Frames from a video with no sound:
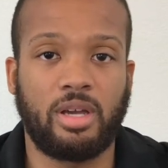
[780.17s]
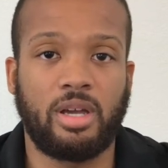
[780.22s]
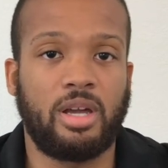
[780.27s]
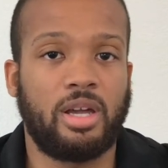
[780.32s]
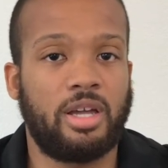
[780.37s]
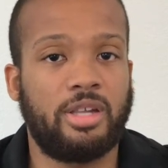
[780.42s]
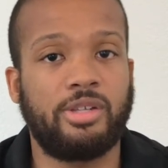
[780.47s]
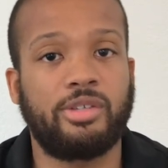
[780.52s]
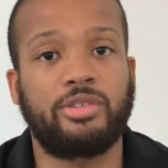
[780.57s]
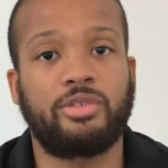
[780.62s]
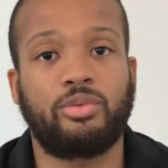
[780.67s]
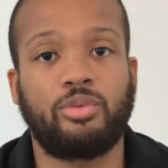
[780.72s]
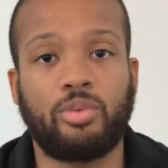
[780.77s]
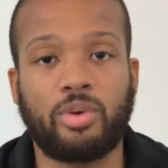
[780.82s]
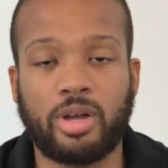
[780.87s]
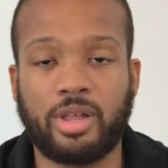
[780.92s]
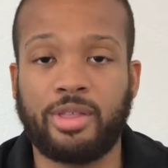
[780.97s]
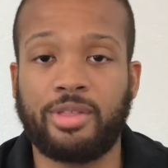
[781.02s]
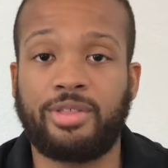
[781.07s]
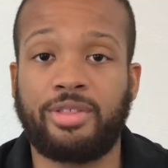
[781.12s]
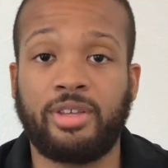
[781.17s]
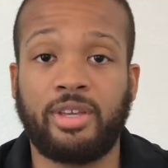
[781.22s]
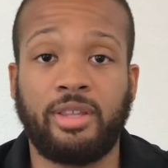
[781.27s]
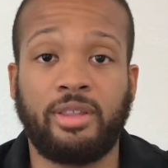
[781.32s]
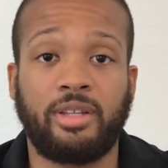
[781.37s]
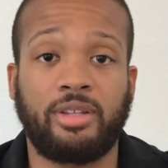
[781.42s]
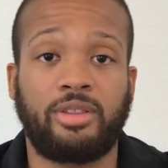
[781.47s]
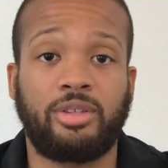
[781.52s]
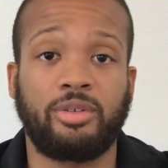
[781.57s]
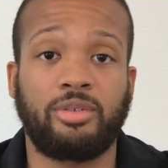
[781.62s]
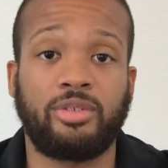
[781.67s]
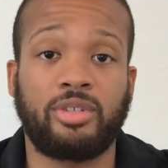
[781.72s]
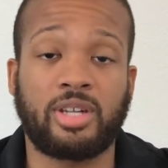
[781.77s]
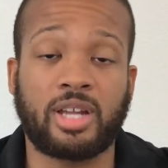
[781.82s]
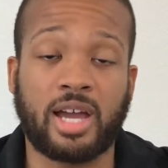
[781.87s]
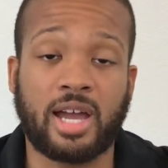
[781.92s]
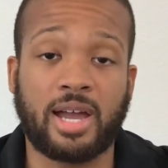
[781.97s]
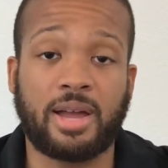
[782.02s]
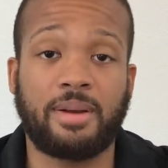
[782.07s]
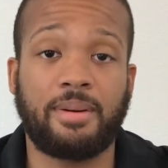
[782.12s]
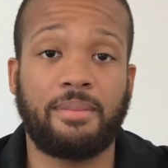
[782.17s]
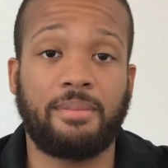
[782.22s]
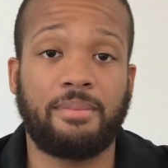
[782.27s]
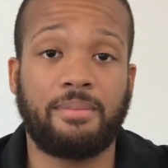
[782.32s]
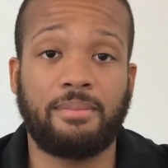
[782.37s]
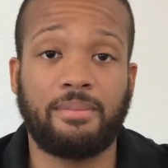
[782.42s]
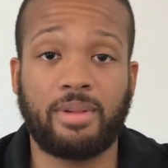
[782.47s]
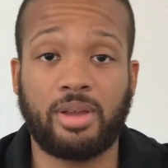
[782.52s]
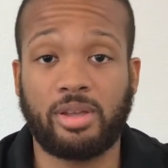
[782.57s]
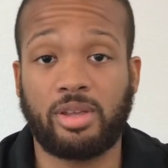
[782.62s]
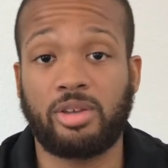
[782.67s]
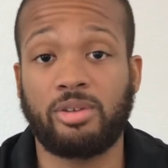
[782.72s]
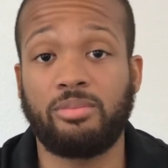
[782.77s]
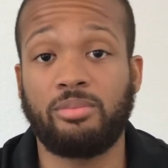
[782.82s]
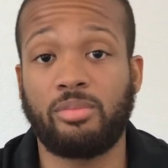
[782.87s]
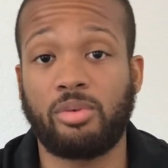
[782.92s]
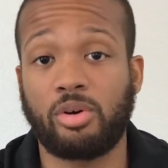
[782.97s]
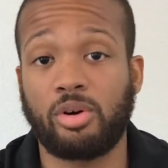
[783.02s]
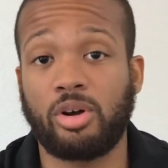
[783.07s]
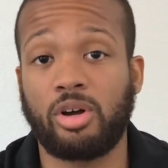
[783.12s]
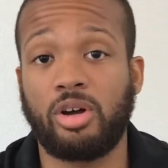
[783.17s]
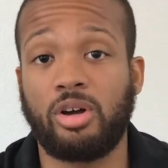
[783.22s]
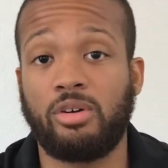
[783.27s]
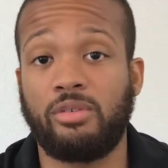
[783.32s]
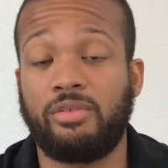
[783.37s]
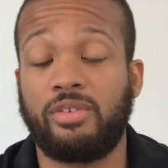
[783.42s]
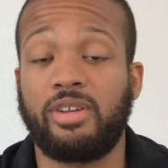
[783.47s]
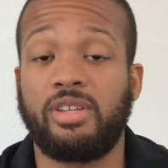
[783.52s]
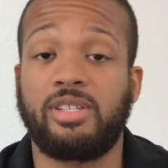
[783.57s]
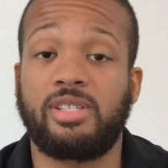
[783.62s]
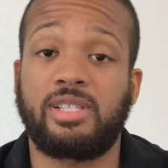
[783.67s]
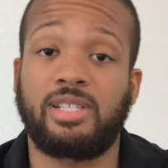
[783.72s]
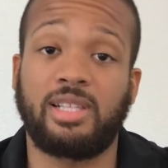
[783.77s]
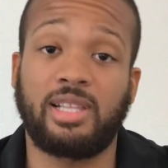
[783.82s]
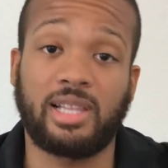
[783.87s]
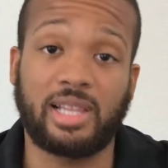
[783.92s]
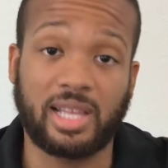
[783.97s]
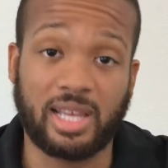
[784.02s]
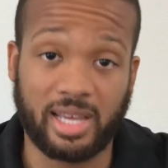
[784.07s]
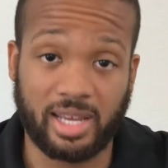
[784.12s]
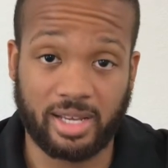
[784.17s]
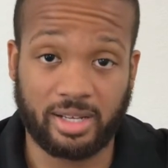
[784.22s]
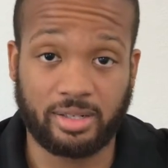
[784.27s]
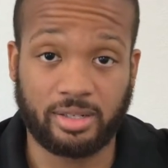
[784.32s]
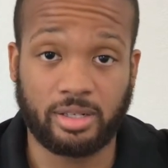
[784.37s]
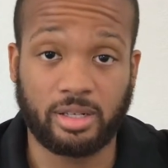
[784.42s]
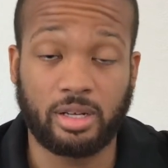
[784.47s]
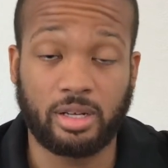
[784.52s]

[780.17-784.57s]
And there's one thing that they're not making more of is land.